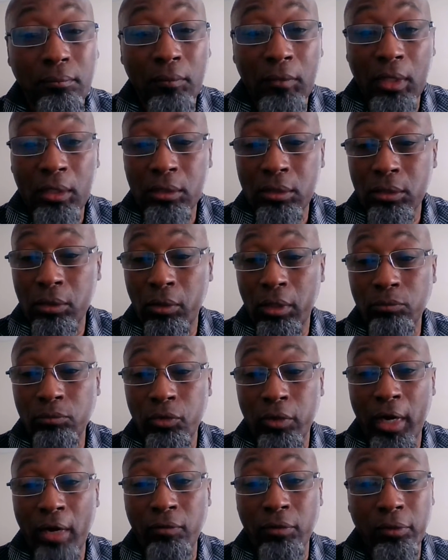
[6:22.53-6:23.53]
So I'm
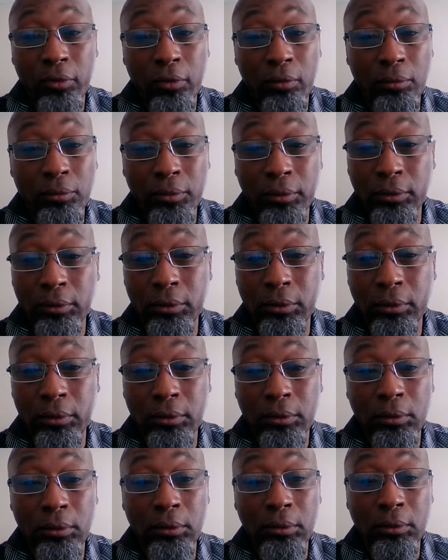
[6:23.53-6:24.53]
driving nervously to
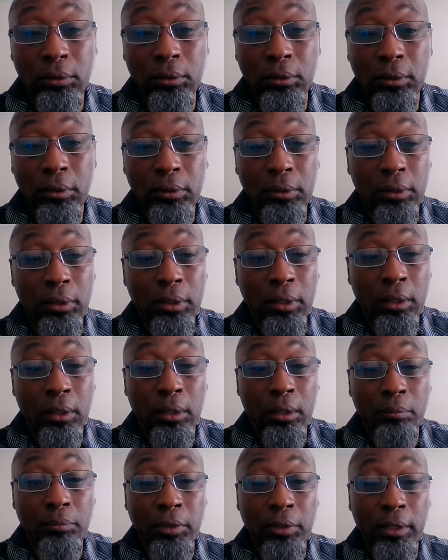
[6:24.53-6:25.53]
this
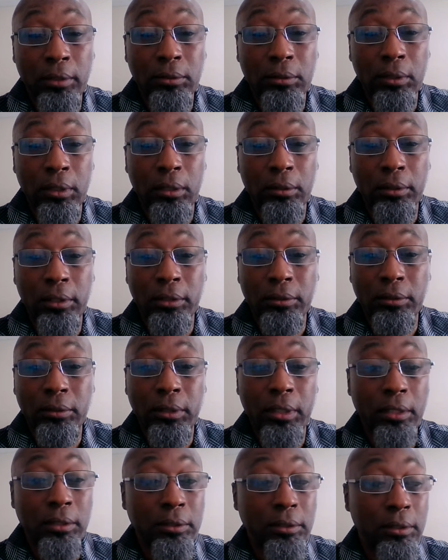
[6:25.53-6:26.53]
next
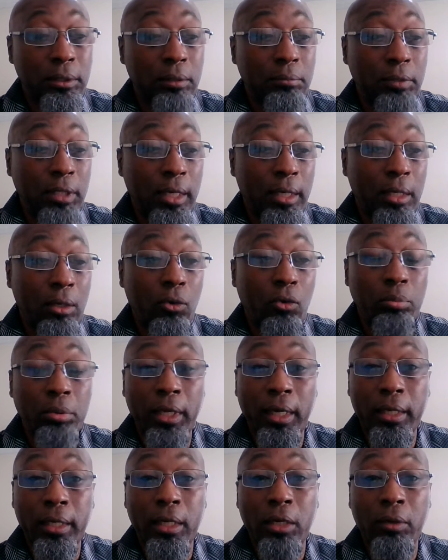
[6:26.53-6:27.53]
destination. And I'm like, I hope
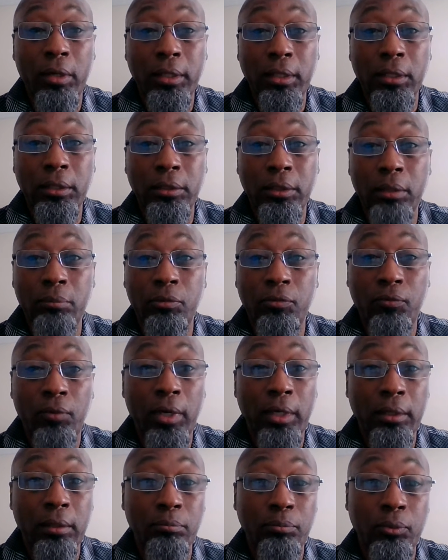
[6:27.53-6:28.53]
like hell I get there before I
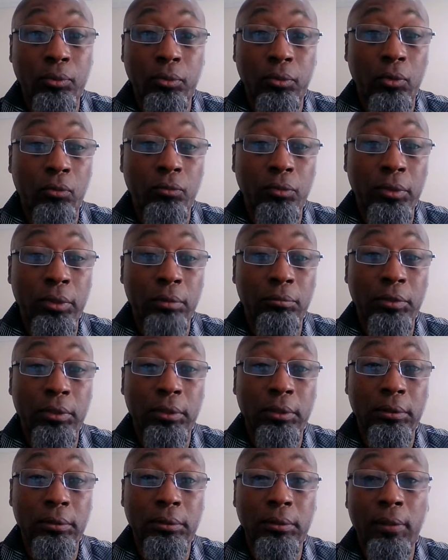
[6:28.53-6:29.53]
get pulled over again
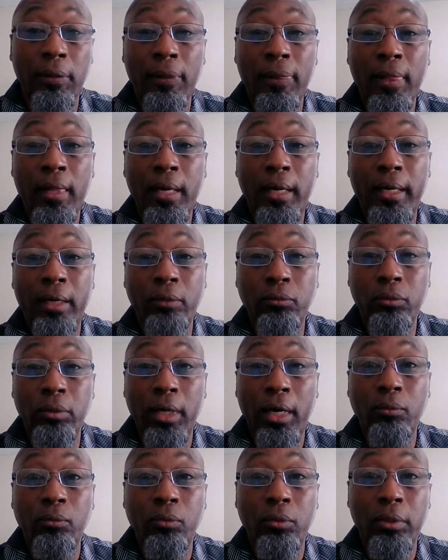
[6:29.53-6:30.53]
because I do
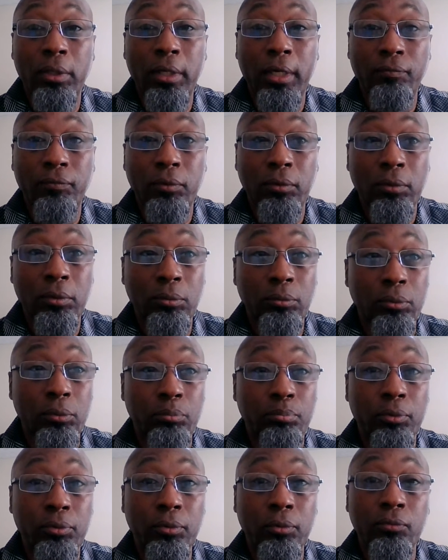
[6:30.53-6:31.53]
not want to have to go through
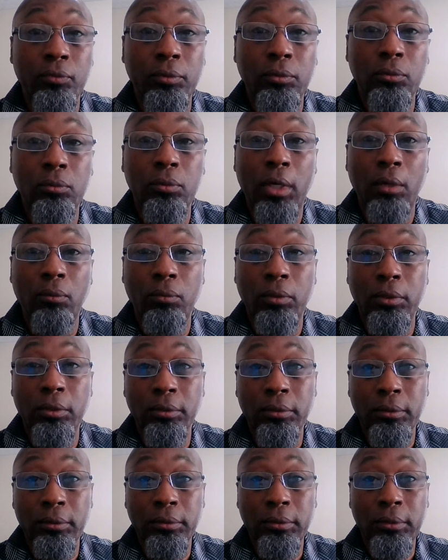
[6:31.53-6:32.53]
proving who I
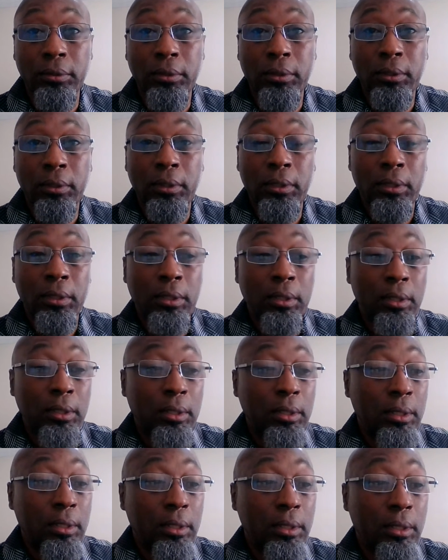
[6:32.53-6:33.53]
was
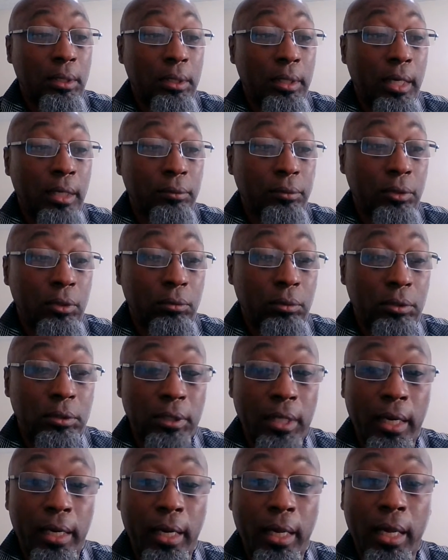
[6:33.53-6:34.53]
out there on the
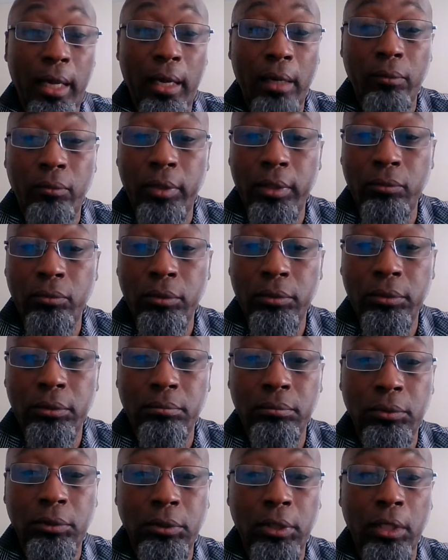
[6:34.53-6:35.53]
side of the highway with
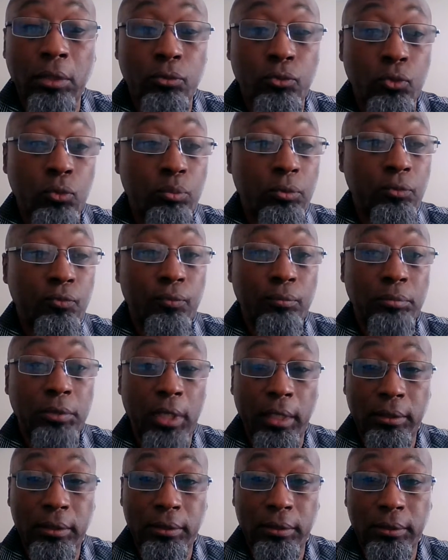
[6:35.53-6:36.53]
some state troopers from
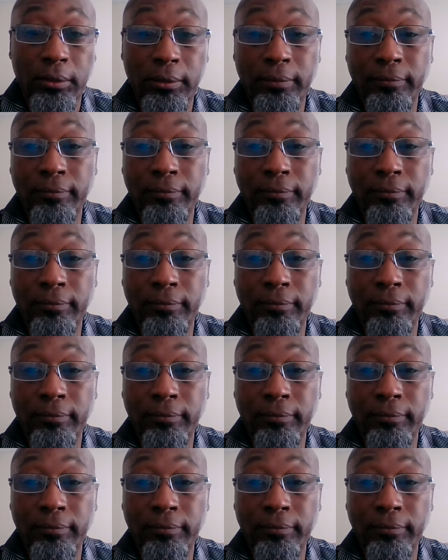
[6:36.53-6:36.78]
Texas.